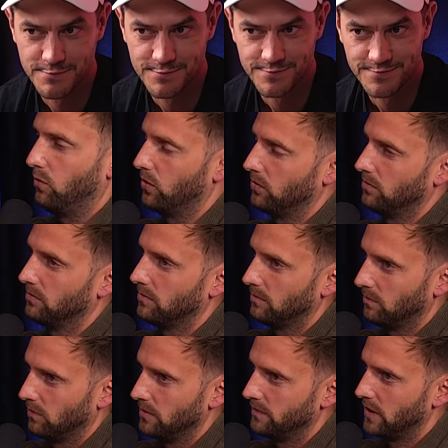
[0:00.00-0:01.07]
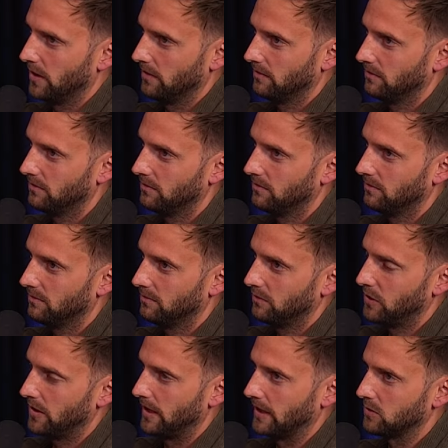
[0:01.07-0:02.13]
Yeah, well, we've got
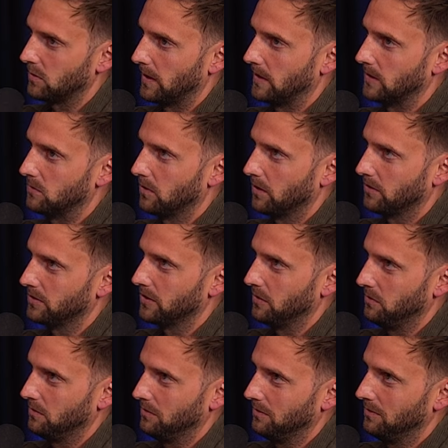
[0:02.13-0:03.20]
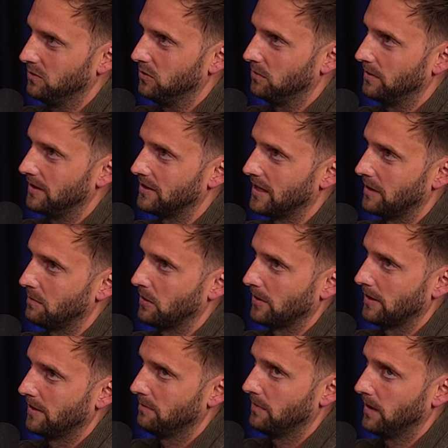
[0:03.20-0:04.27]
we've got next week as well, so do True. a big segment
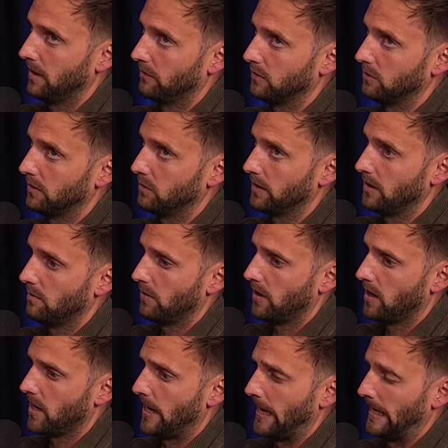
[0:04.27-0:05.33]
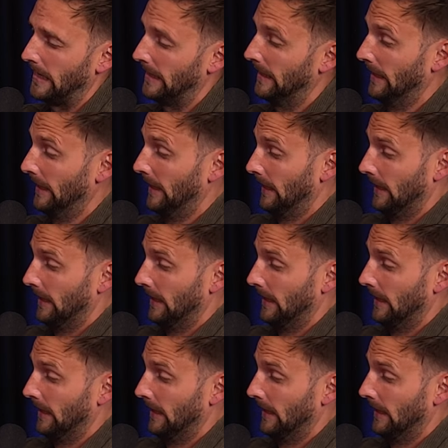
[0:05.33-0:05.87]
on him after we win by